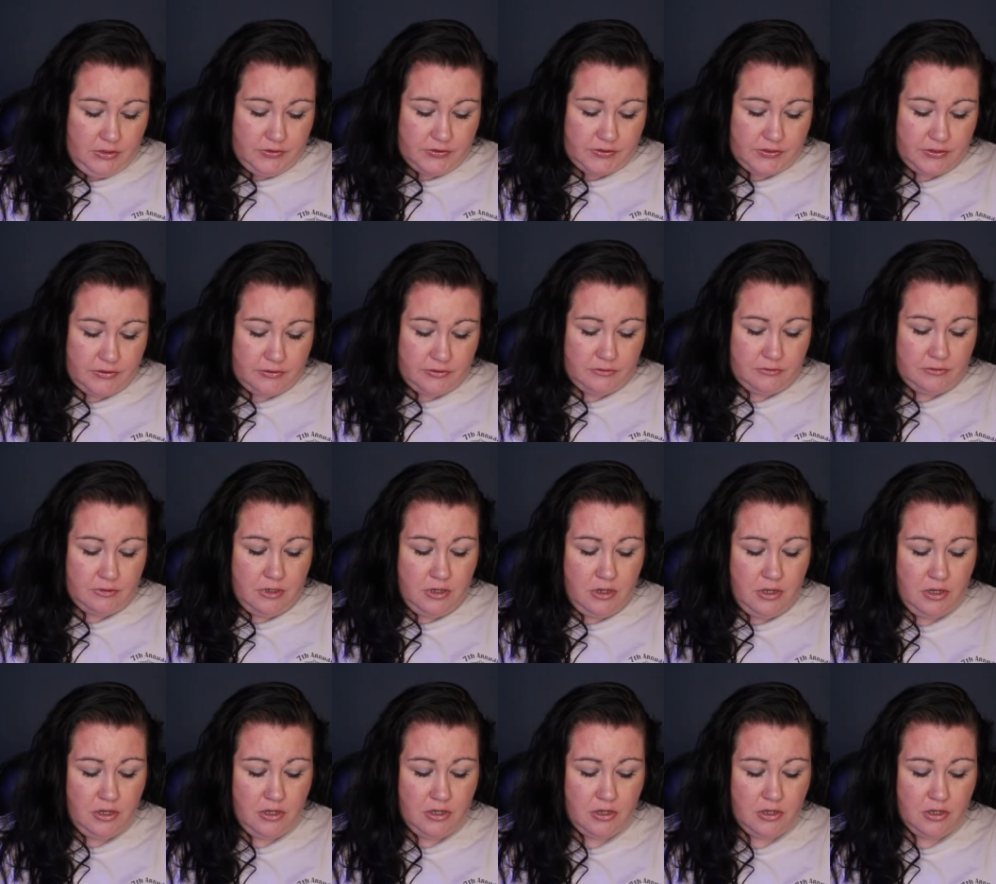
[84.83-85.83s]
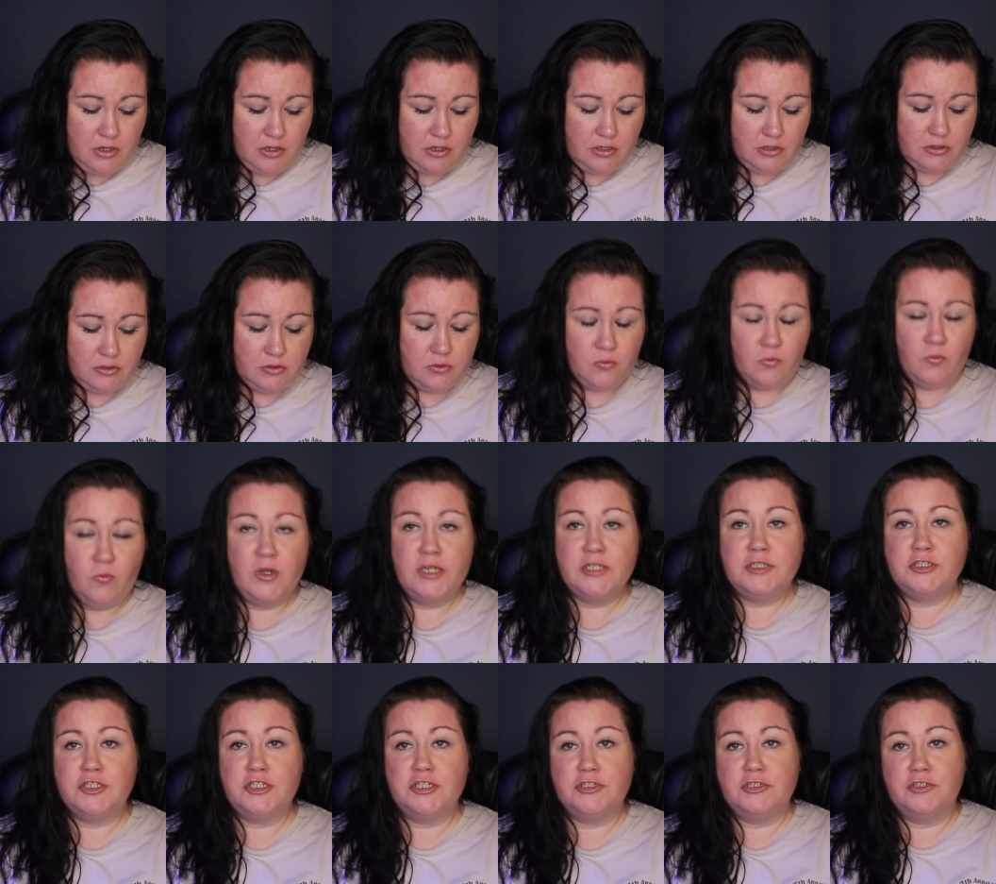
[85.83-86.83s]
So
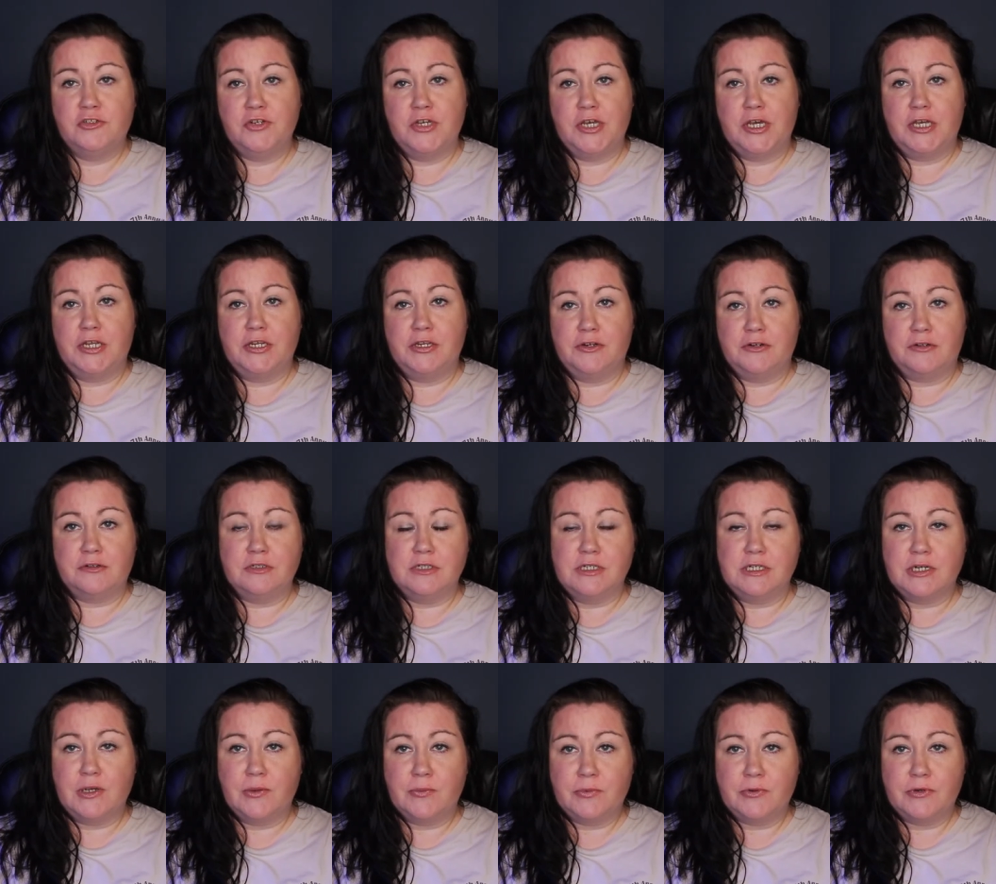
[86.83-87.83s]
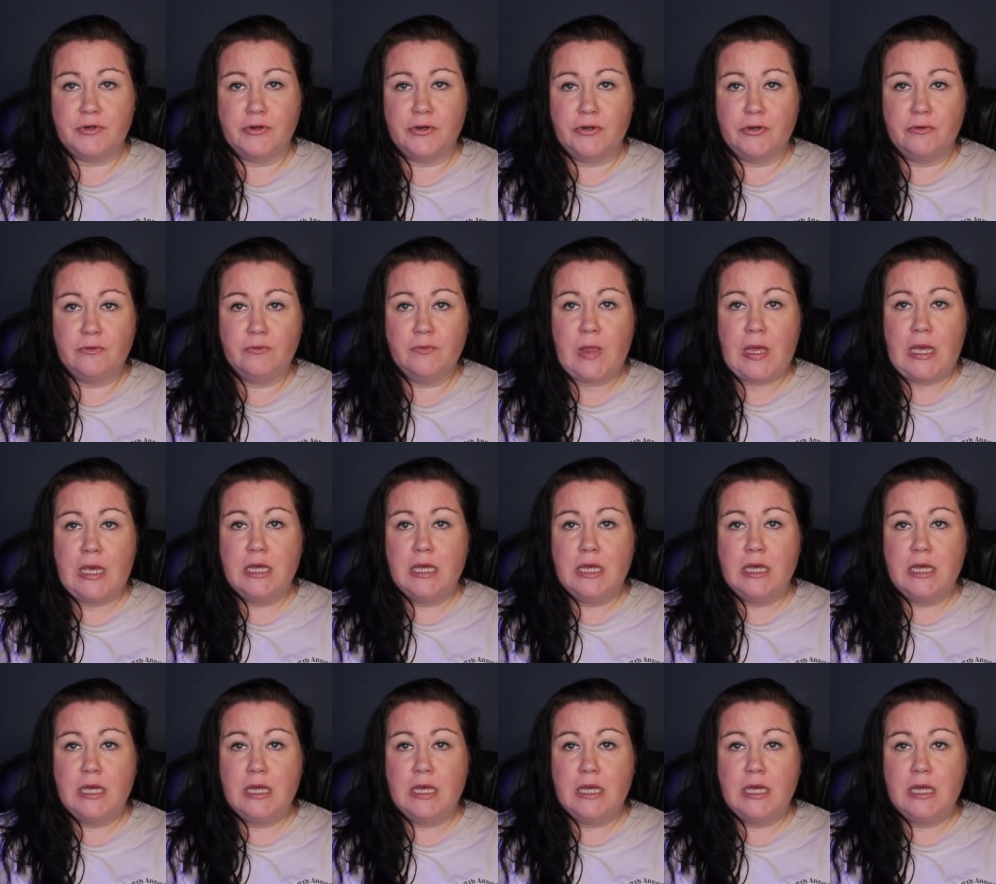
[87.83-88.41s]
when should you get your cleanup crew?